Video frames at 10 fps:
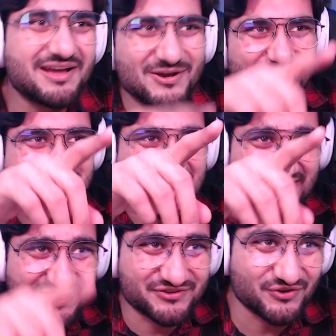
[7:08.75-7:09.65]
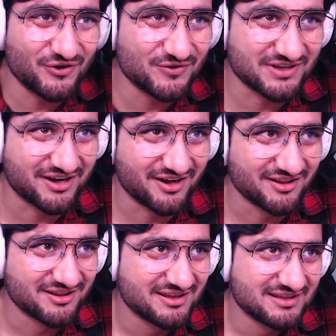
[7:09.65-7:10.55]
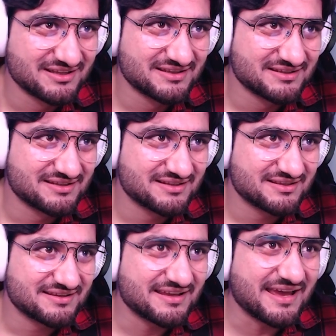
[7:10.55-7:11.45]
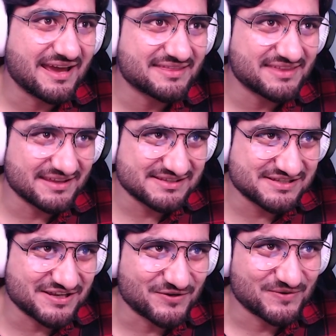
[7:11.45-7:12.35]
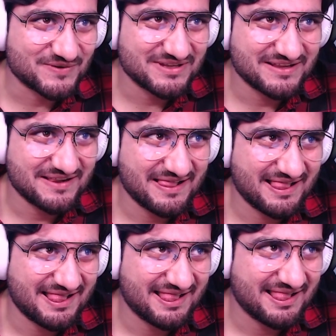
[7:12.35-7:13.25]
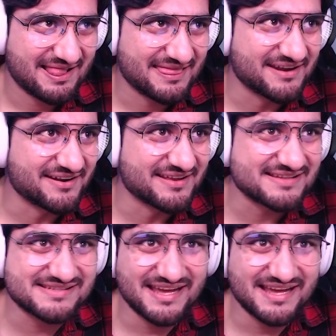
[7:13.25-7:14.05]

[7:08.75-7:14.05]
Was that a troll doll? Yeah, I think so. There it is.